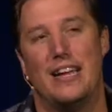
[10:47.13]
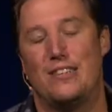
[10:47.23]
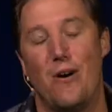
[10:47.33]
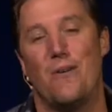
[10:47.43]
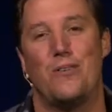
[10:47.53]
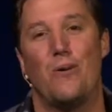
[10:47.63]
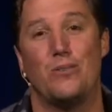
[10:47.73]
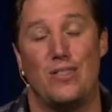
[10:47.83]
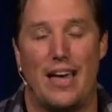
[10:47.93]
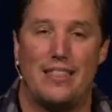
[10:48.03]
Don't
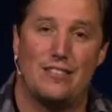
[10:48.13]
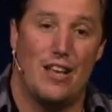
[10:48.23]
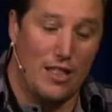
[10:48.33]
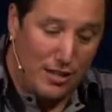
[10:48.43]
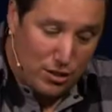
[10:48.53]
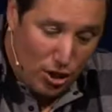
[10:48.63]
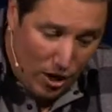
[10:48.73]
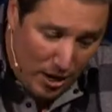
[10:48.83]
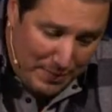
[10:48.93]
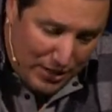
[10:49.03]
do that. This
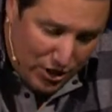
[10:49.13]
term that